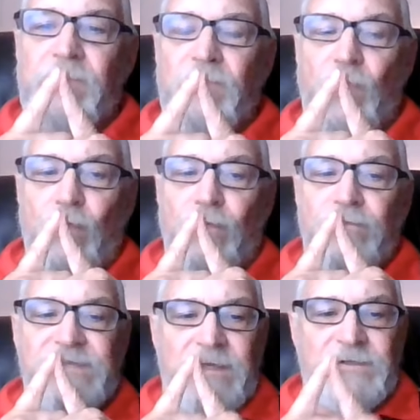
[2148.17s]

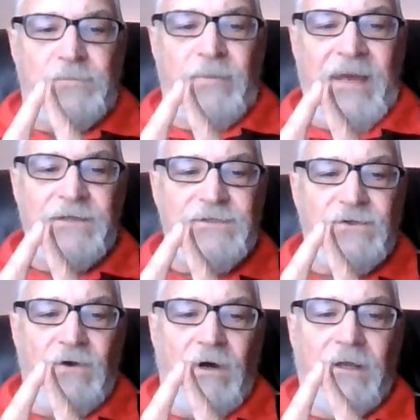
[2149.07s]
moves is based
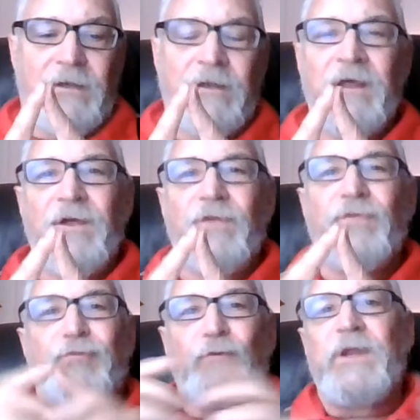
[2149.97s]
on
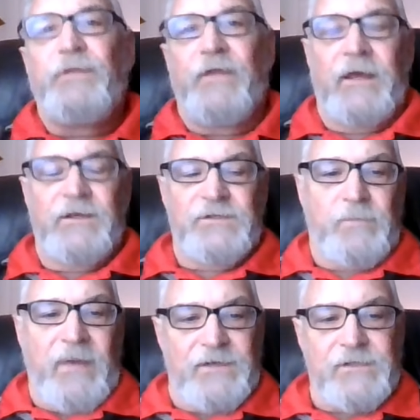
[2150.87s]
three things,
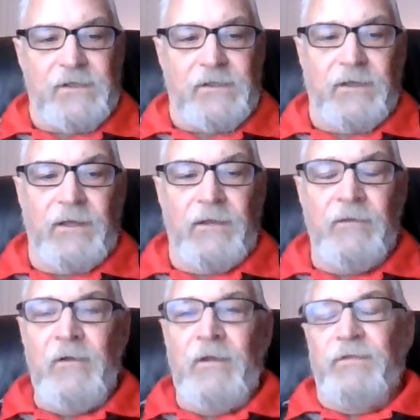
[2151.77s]
basically.
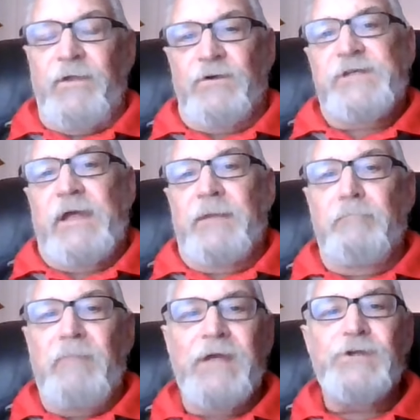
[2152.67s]
There's a
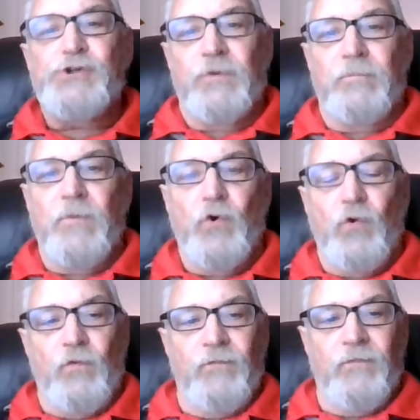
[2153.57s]
major
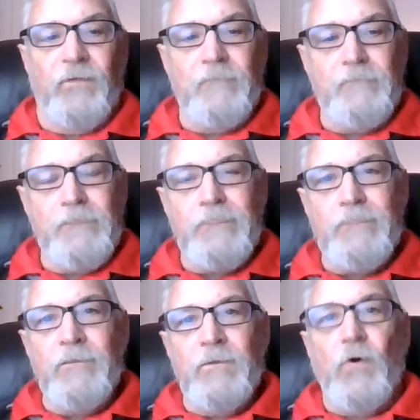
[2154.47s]
move
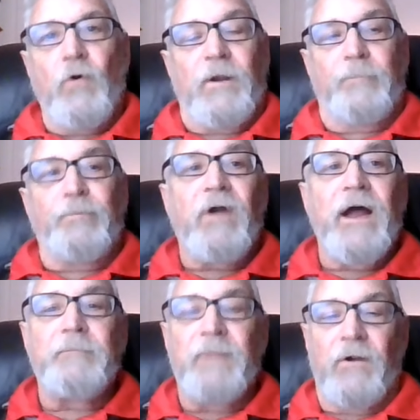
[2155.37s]
or a
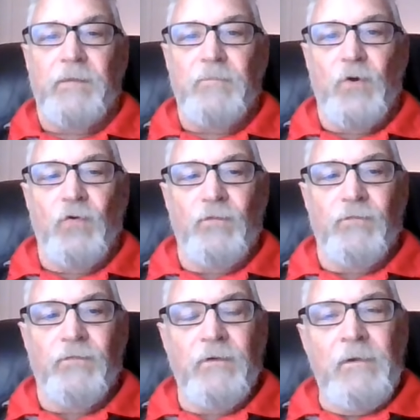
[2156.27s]
primary move,
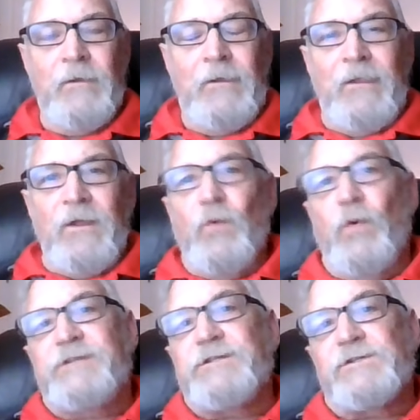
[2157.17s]

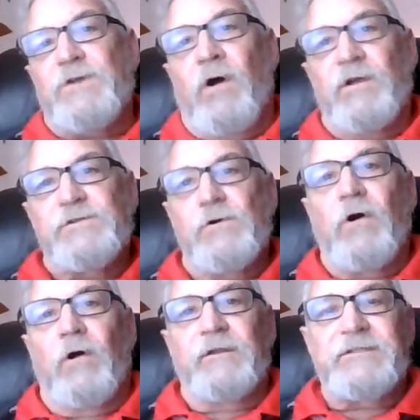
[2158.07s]
which is also
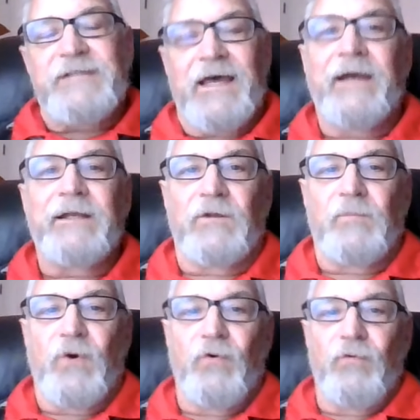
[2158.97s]
called a tidal
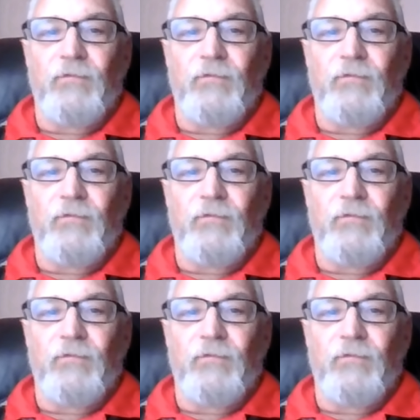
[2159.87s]
move.